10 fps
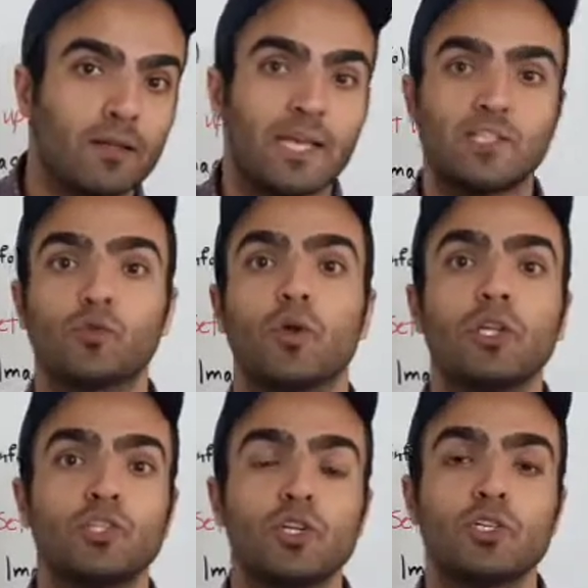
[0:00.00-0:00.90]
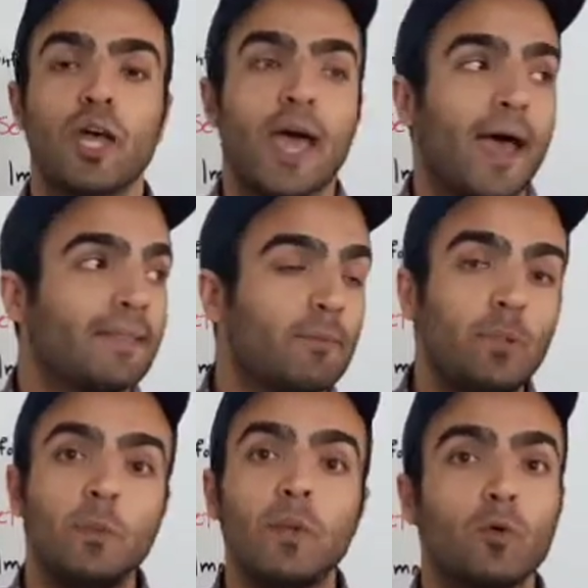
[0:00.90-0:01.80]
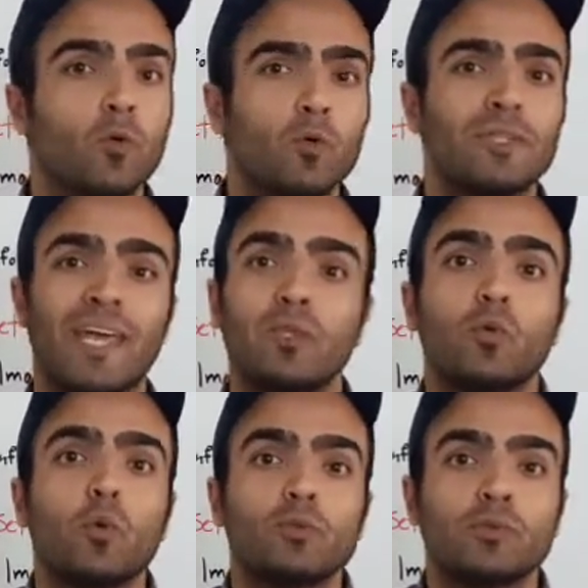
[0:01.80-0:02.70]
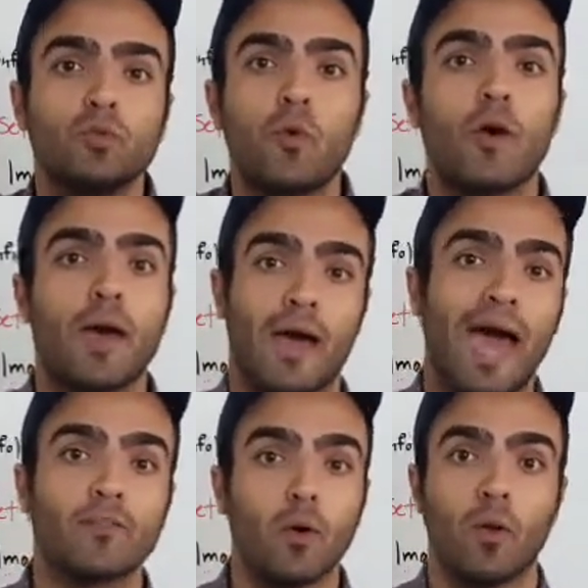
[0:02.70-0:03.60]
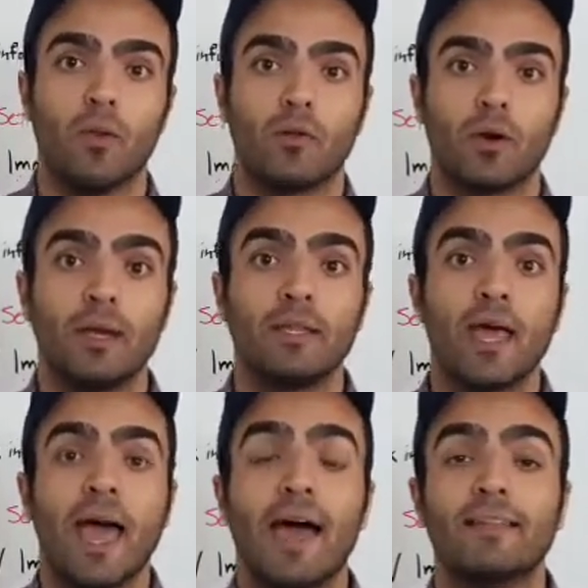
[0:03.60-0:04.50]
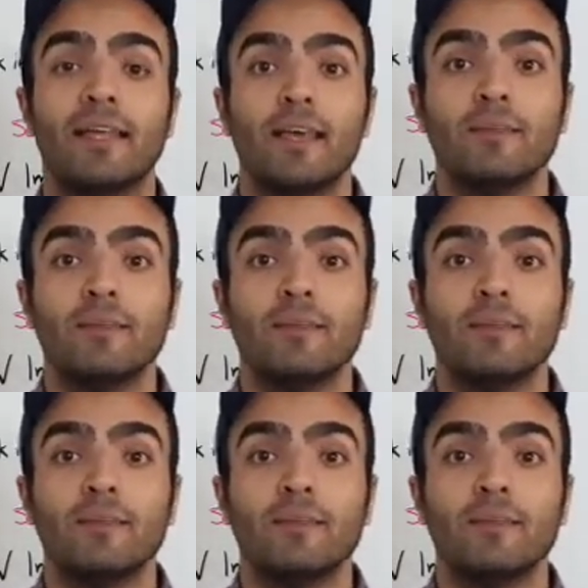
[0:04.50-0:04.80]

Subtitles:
strangers and the people who they don't know at all, right? And